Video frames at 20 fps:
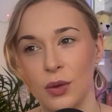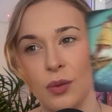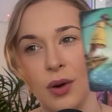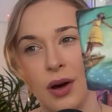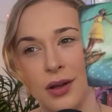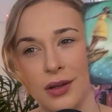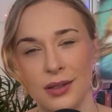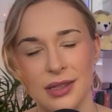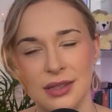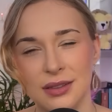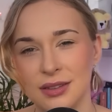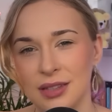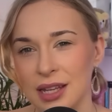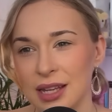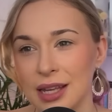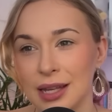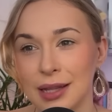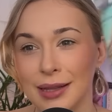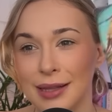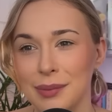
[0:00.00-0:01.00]
you are
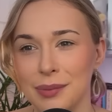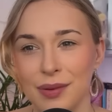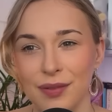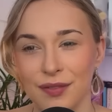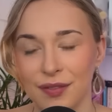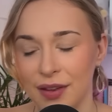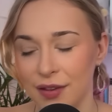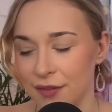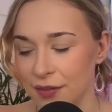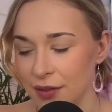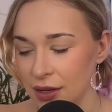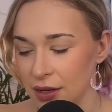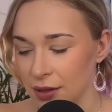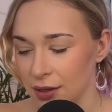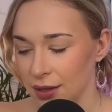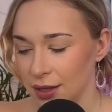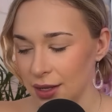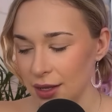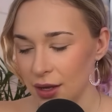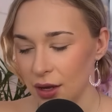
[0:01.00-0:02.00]
taking a leap of faith in it
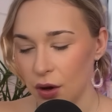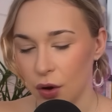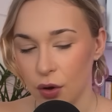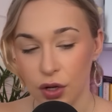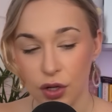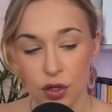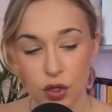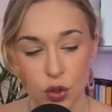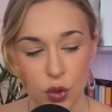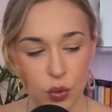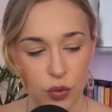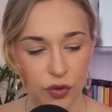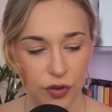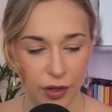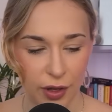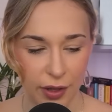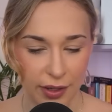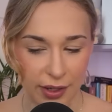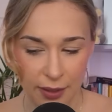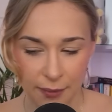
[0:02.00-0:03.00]
on a new
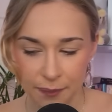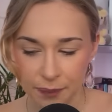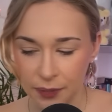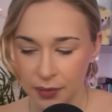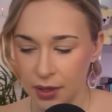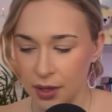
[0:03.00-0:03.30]
journey.